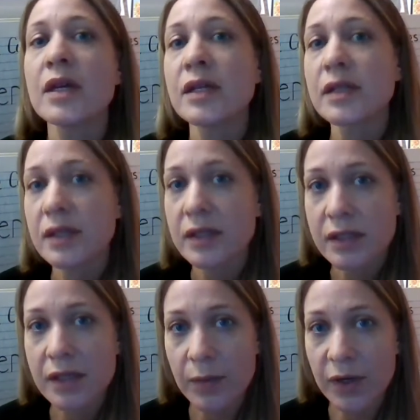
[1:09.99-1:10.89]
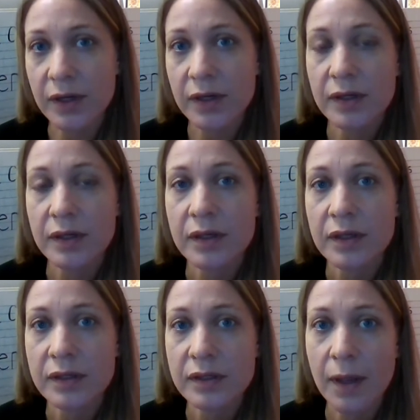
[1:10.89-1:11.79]
Summer,
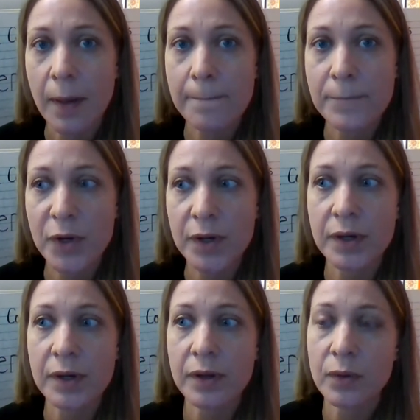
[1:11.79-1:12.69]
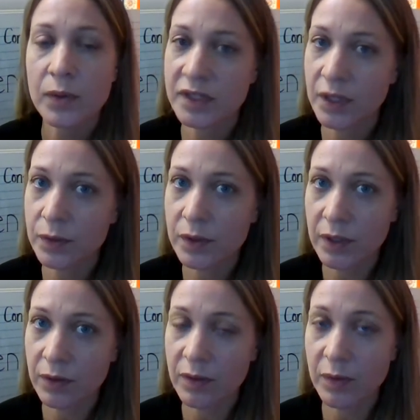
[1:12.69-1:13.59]
summer. What sound do you hear
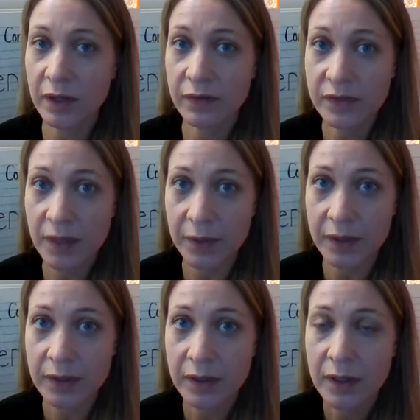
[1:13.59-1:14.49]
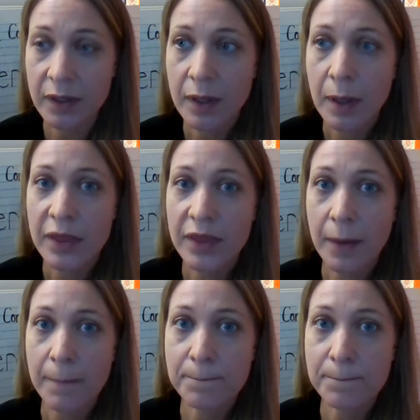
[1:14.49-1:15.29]
in the middle of summer? The